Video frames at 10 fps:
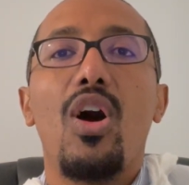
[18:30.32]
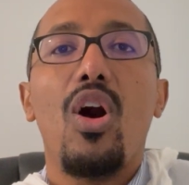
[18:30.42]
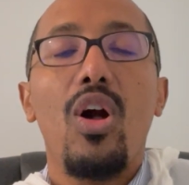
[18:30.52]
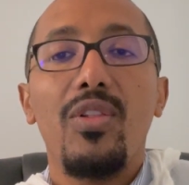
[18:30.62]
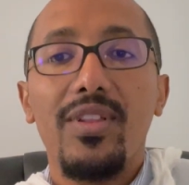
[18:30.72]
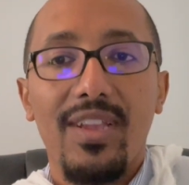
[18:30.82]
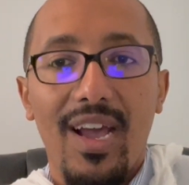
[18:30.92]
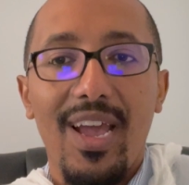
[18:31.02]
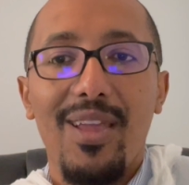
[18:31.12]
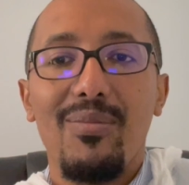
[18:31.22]
all the
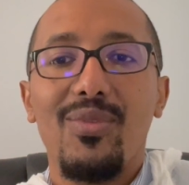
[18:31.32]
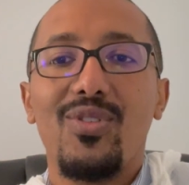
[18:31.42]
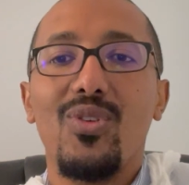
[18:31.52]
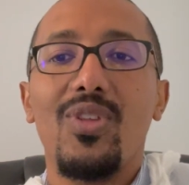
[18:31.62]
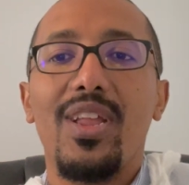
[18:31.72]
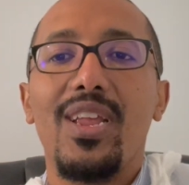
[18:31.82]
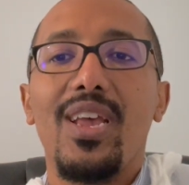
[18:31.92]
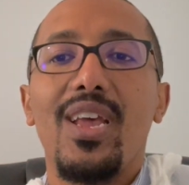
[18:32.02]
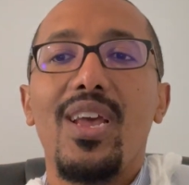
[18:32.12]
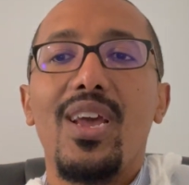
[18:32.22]
time so that
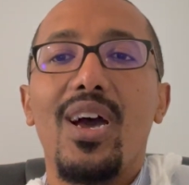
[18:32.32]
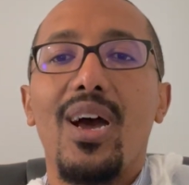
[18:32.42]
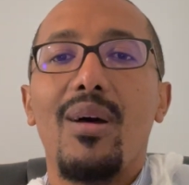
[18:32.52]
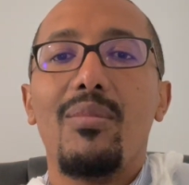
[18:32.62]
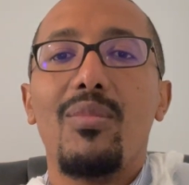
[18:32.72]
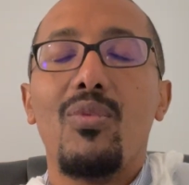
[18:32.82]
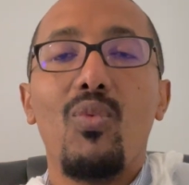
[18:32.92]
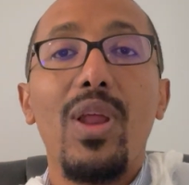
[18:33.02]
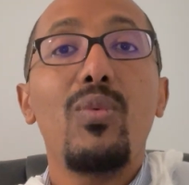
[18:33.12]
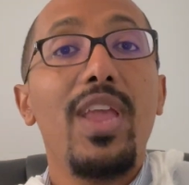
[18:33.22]

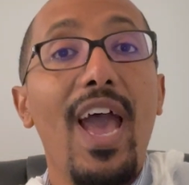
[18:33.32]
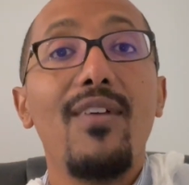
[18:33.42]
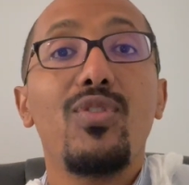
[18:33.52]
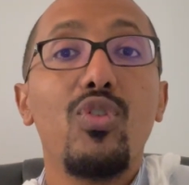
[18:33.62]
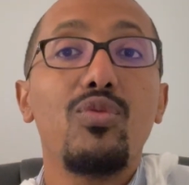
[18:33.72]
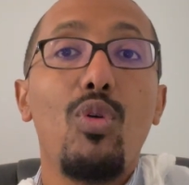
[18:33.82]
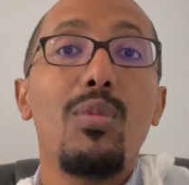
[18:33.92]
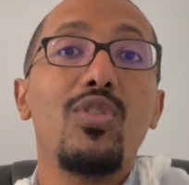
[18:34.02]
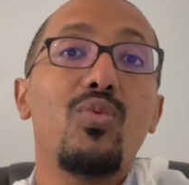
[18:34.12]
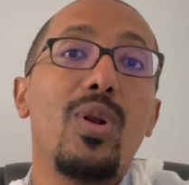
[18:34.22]
when we have those
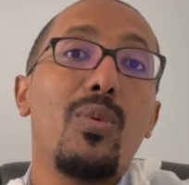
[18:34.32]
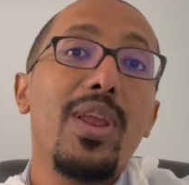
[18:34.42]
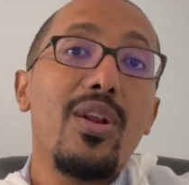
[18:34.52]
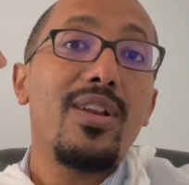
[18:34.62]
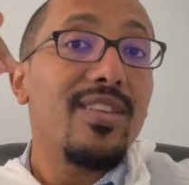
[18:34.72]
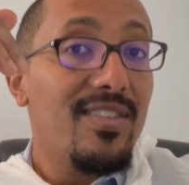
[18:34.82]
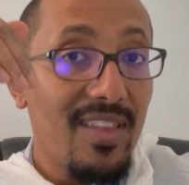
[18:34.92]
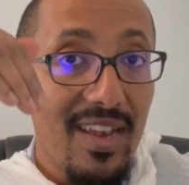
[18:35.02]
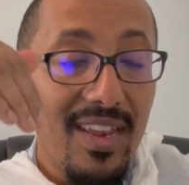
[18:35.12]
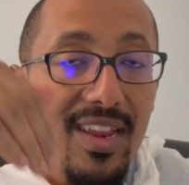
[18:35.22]
moments where we are
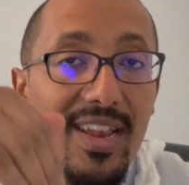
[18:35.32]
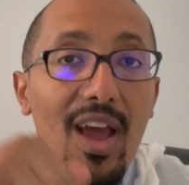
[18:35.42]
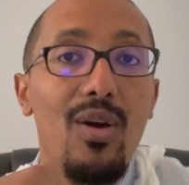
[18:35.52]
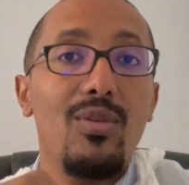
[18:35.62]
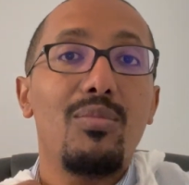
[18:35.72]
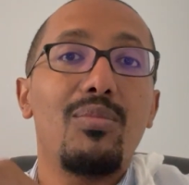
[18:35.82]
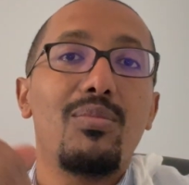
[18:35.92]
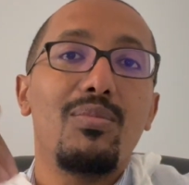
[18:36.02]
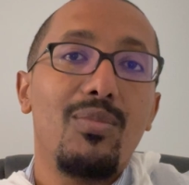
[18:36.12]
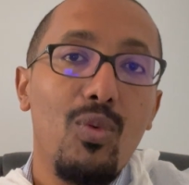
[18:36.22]
descending down
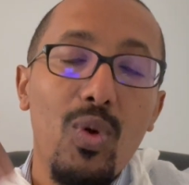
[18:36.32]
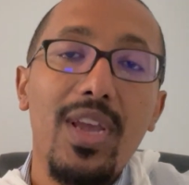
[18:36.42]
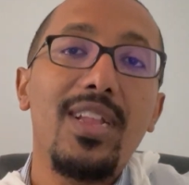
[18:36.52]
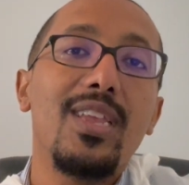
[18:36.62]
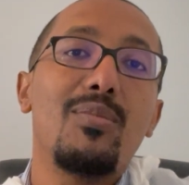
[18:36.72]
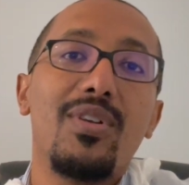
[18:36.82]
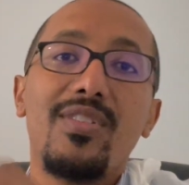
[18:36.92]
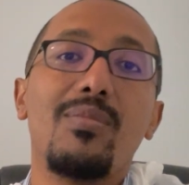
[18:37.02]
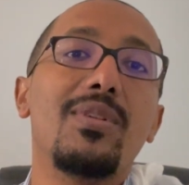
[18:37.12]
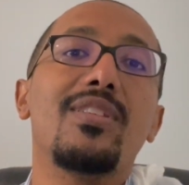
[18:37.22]
quickly,
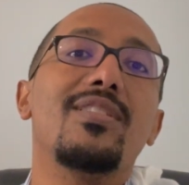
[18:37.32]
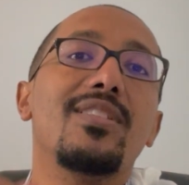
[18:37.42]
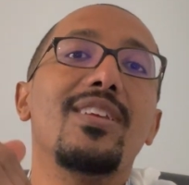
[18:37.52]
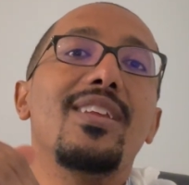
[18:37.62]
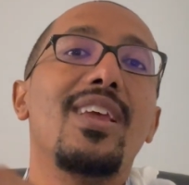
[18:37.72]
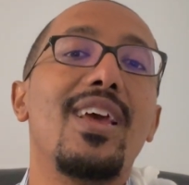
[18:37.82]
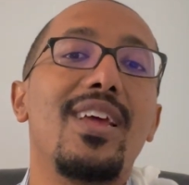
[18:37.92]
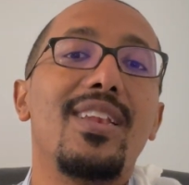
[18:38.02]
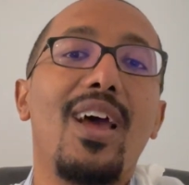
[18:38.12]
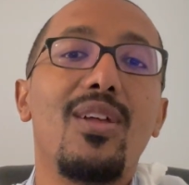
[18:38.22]
precipitously
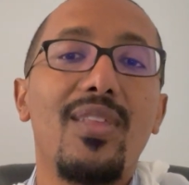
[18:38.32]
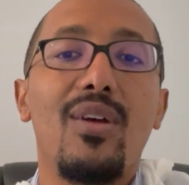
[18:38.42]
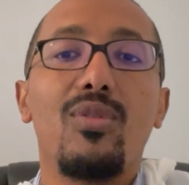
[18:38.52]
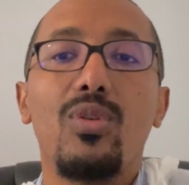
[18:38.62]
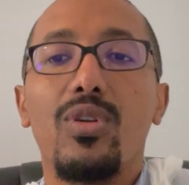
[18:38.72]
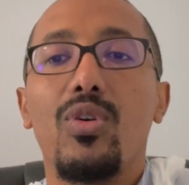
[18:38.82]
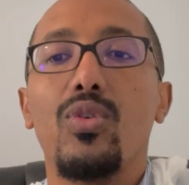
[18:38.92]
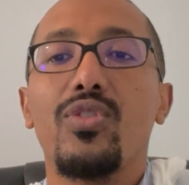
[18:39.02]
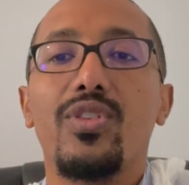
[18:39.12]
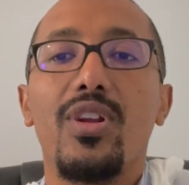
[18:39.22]
down that roller
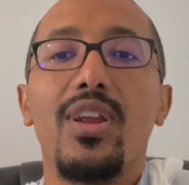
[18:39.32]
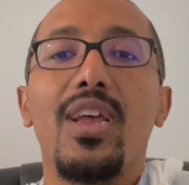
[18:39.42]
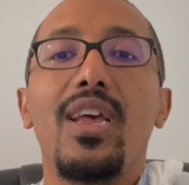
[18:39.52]
coaster,